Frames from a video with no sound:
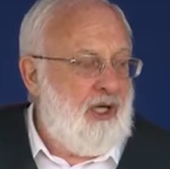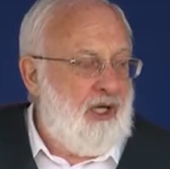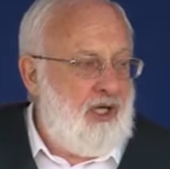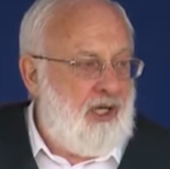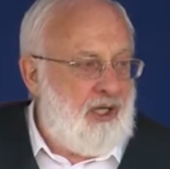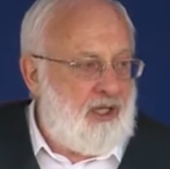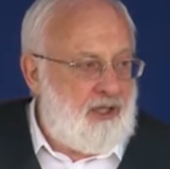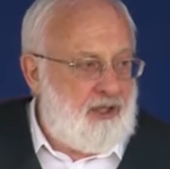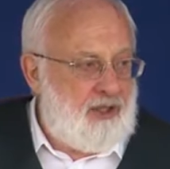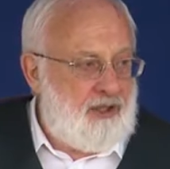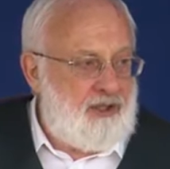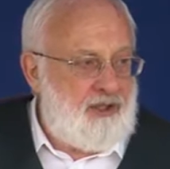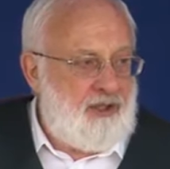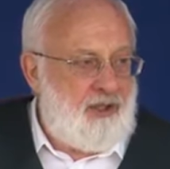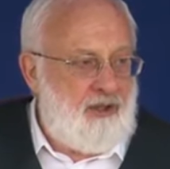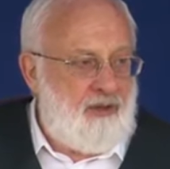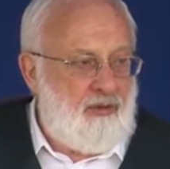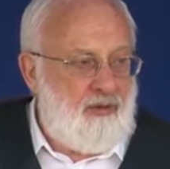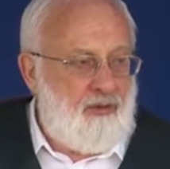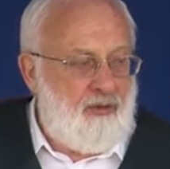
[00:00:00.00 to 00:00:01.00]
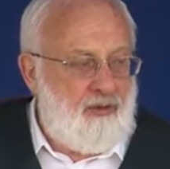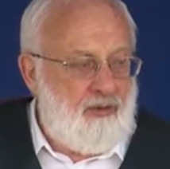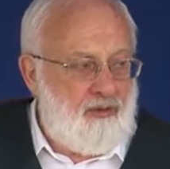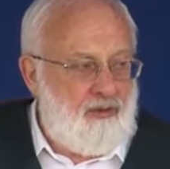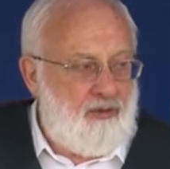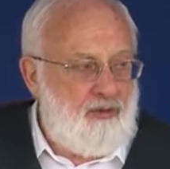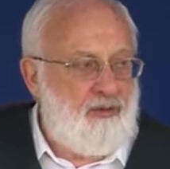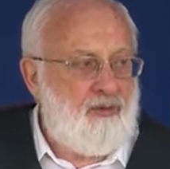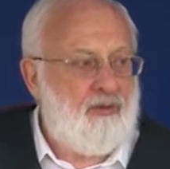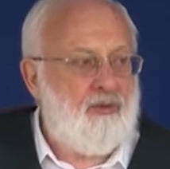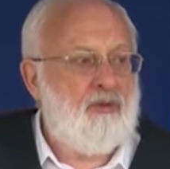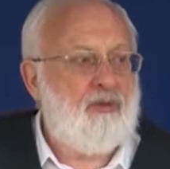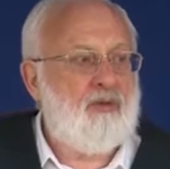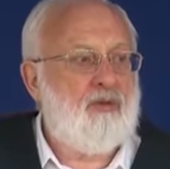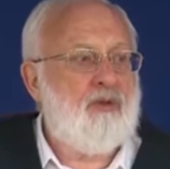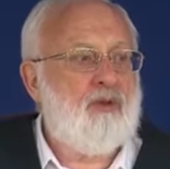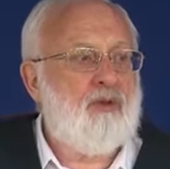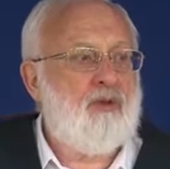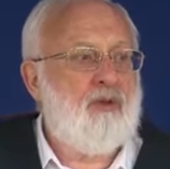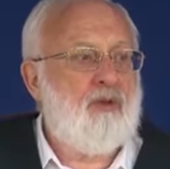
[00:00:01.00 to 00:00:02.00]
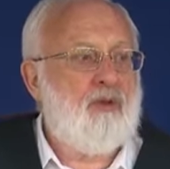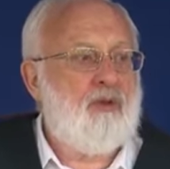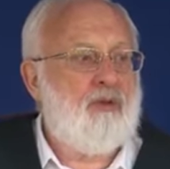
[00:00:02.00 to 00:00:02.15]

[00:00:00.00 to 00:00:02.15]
I remember I used to buy